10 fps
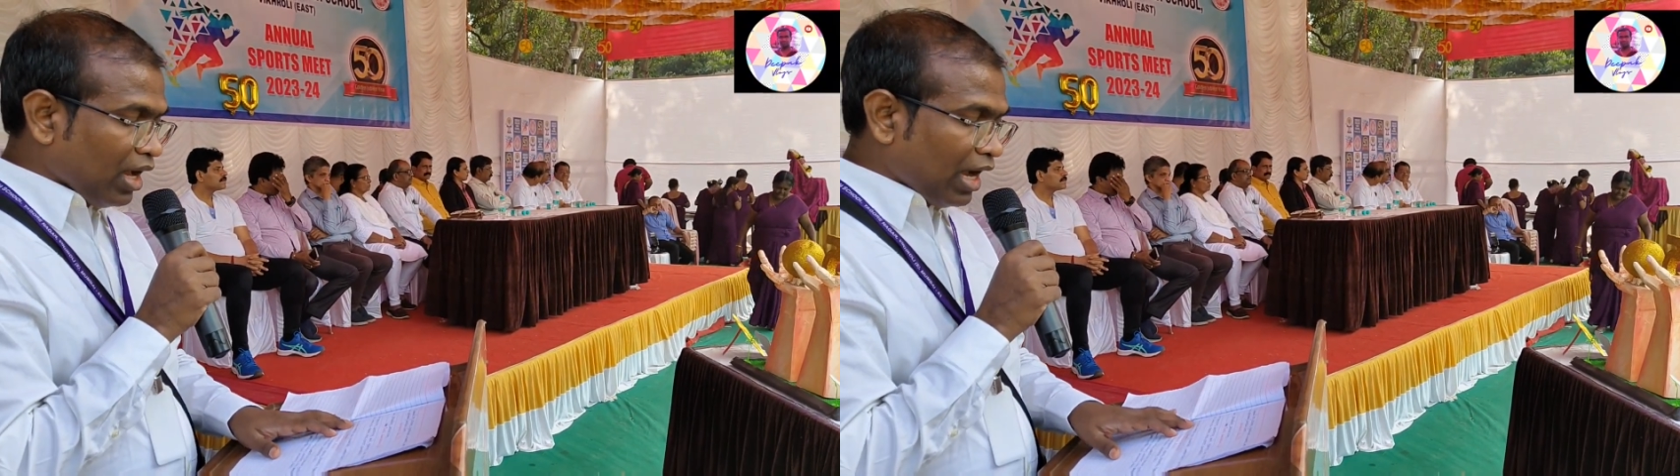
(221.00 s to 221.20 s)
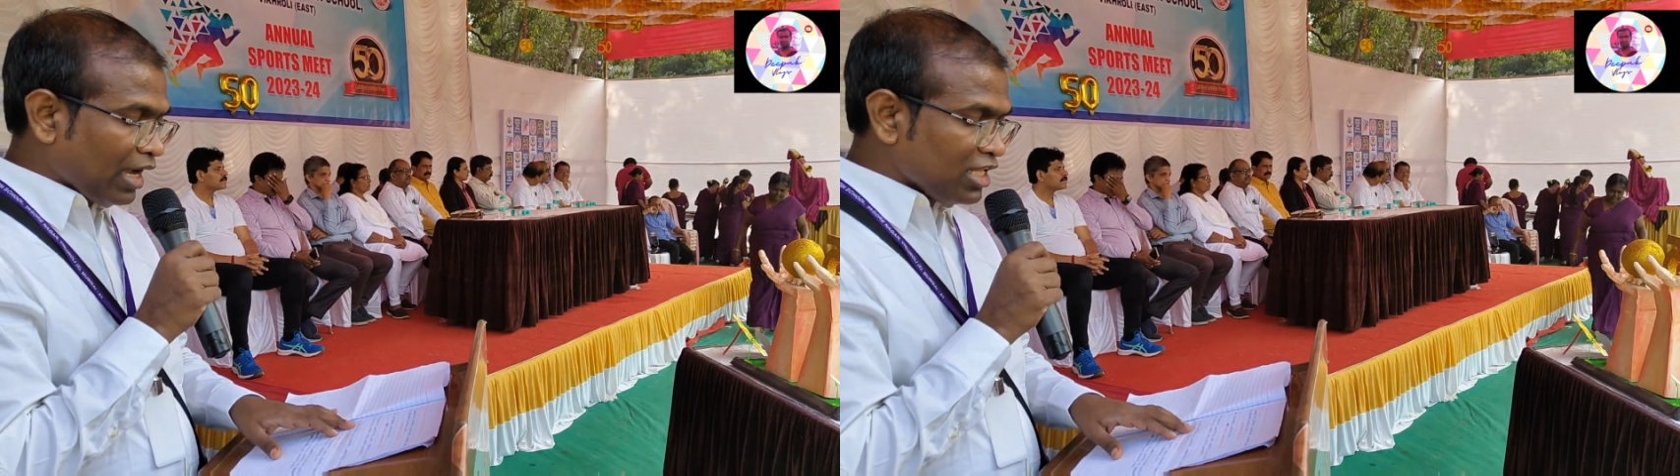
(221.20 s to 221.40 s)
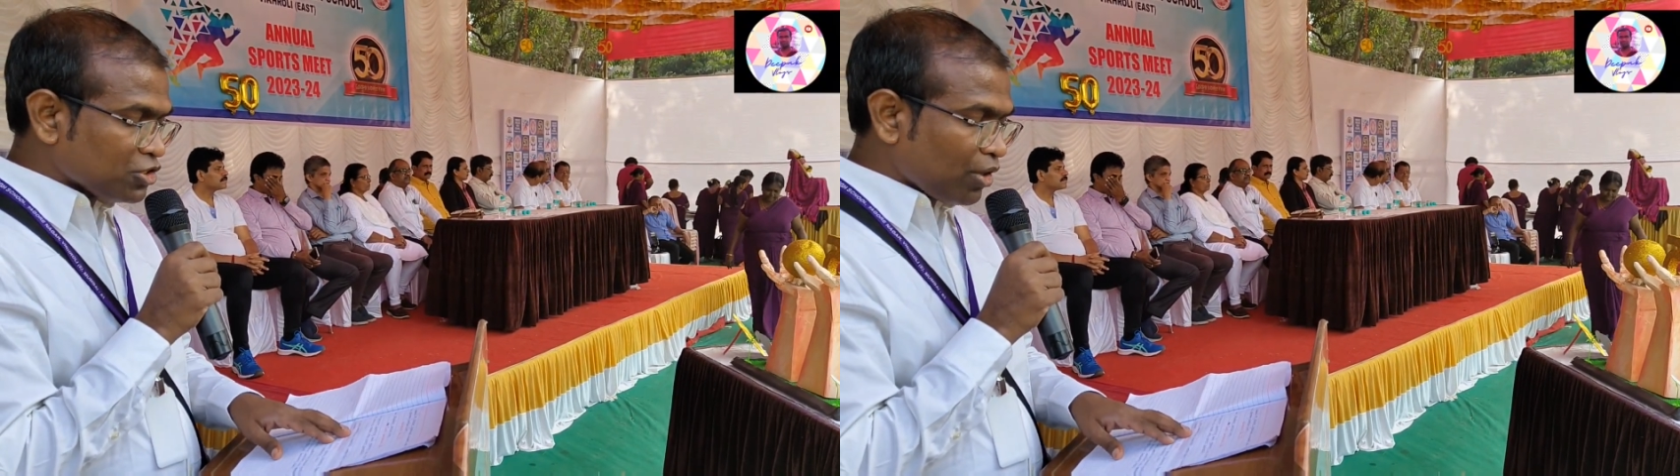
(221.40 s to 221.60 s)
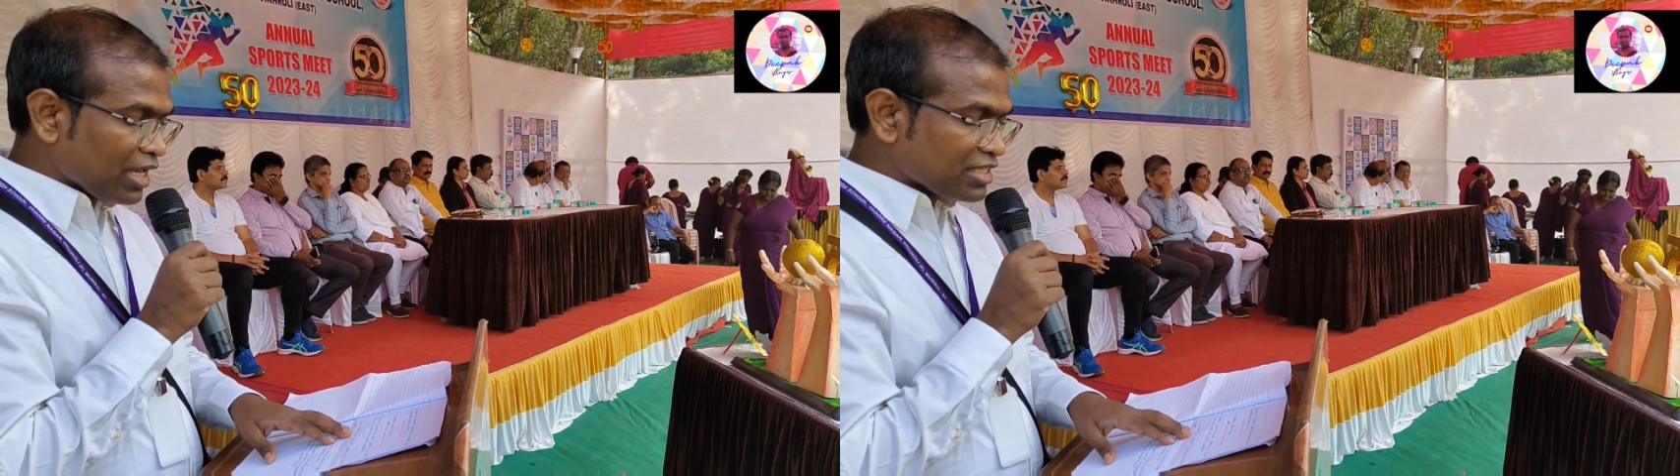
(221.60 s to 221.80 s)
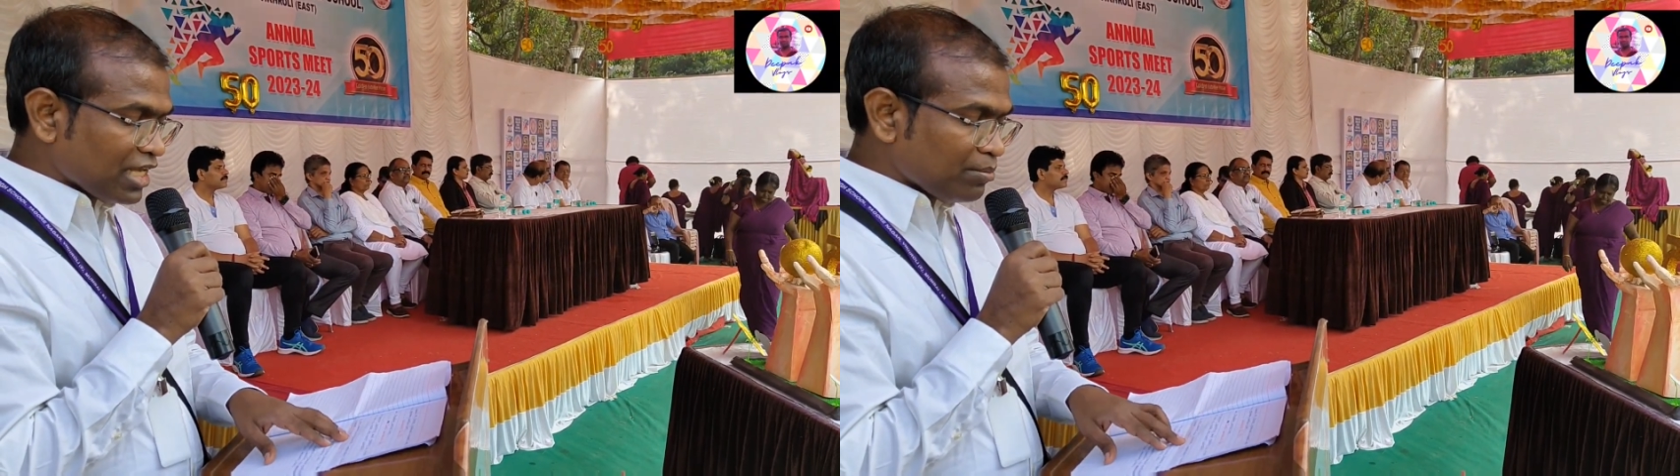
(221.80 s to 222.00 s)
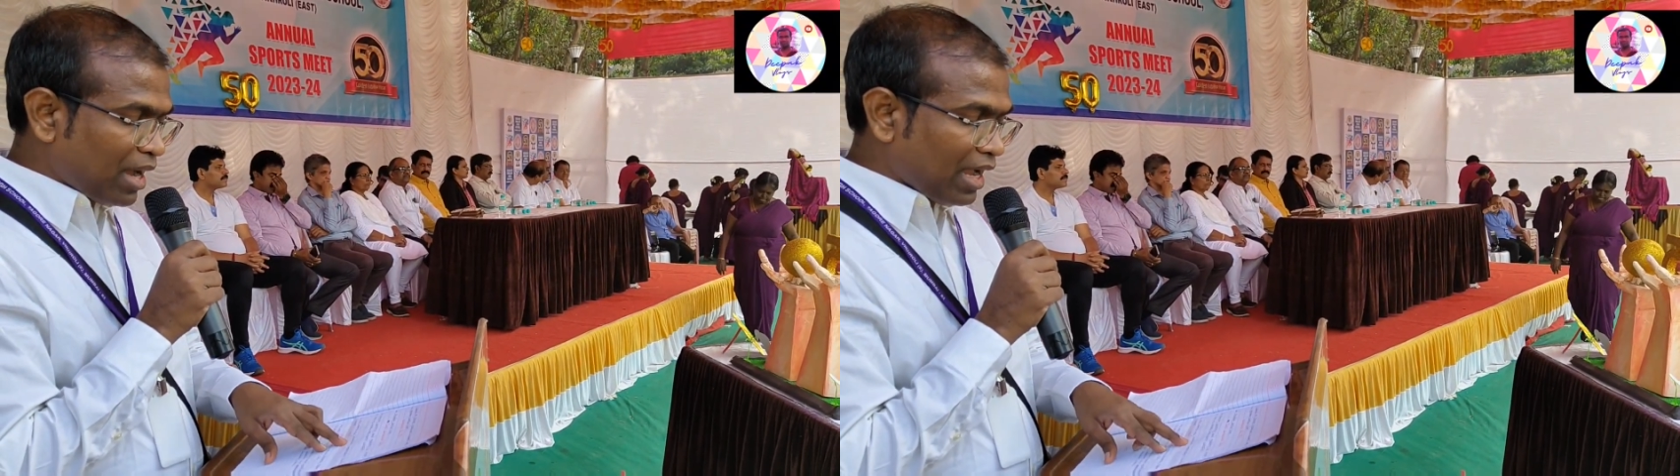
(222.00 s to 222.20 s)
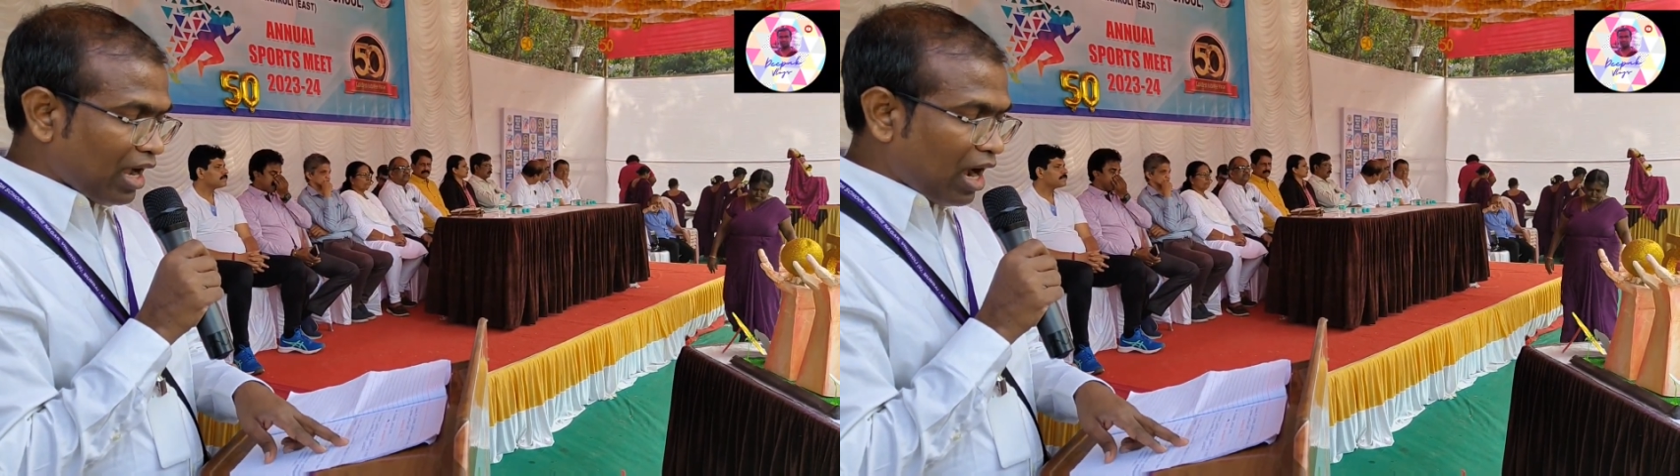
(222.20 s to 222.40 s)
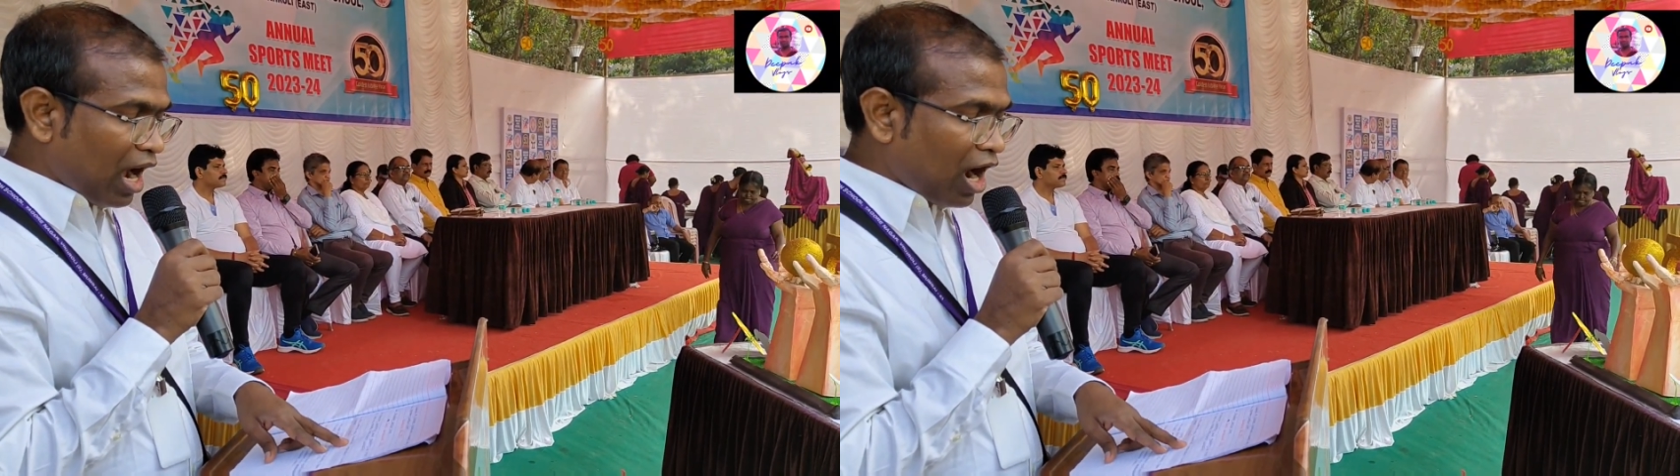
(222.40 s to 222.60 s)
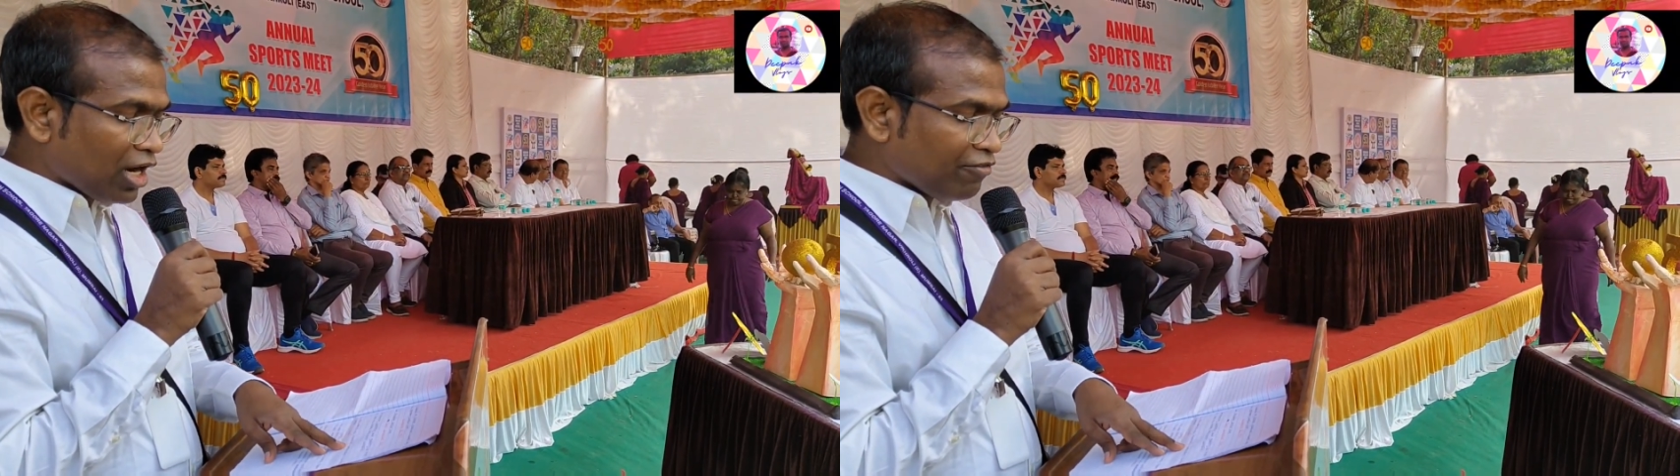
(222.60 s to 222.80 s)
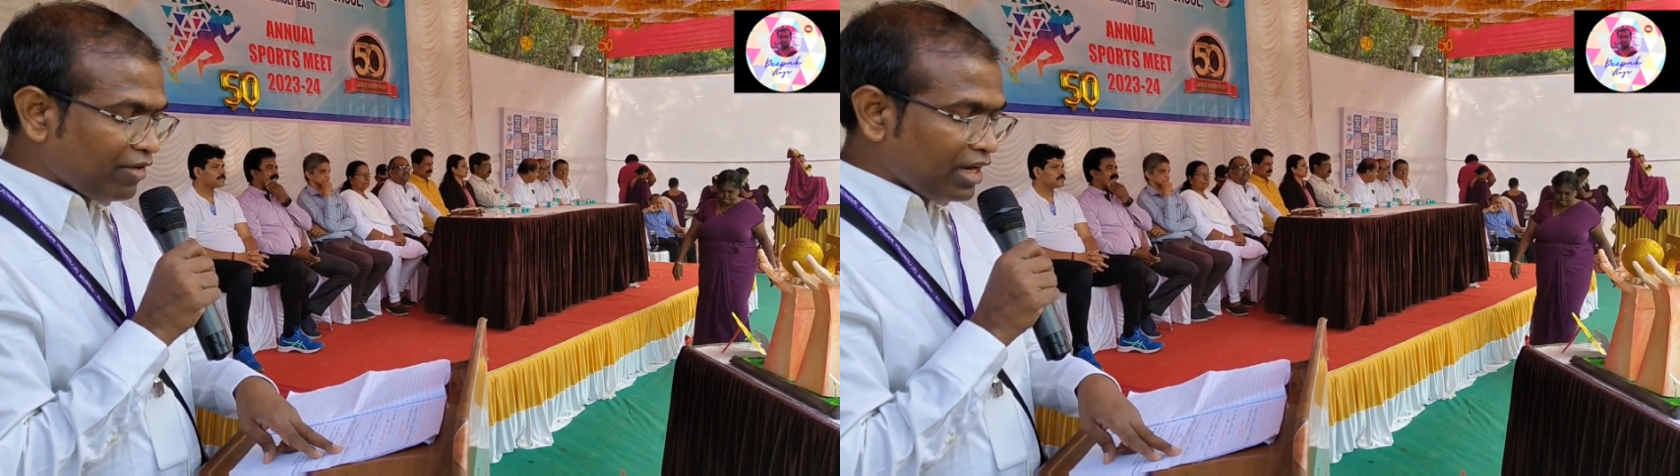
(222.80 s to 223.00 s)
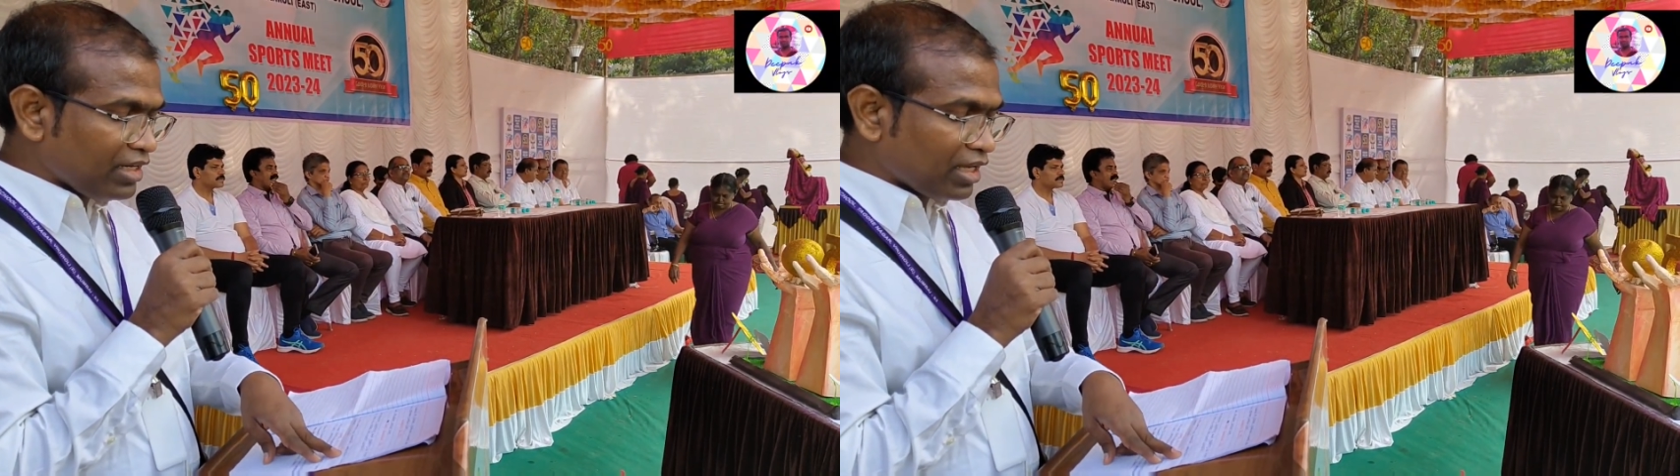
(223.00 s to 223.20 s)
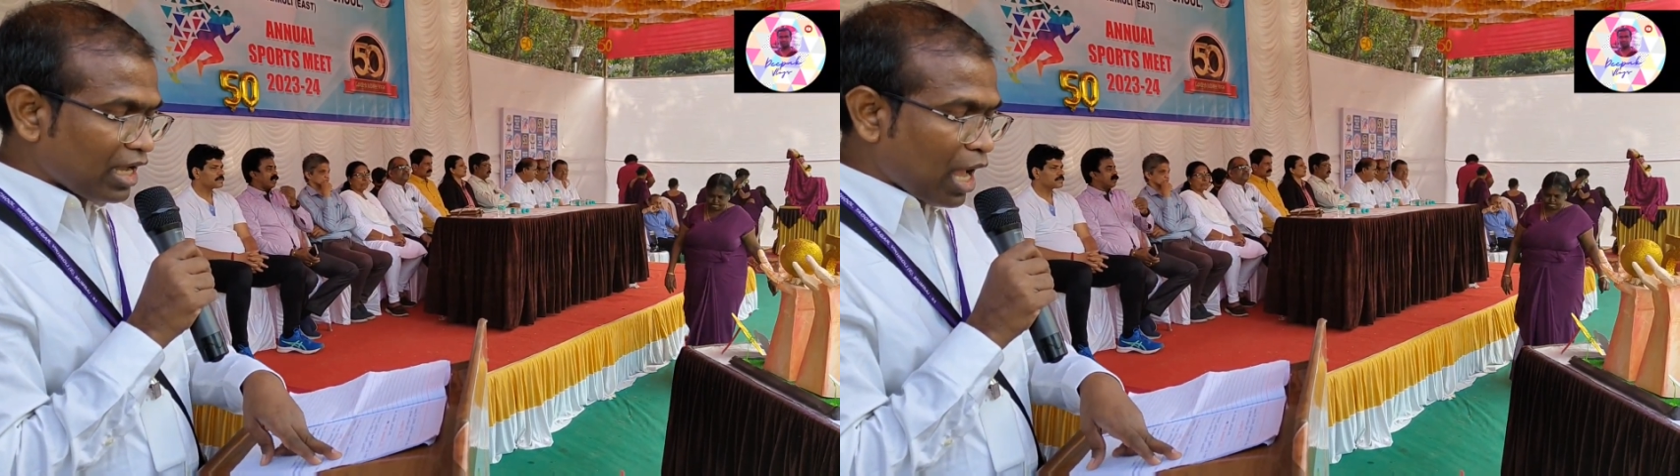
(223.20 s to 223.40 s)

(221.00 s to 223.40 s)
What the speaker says: I also extend my heartfelt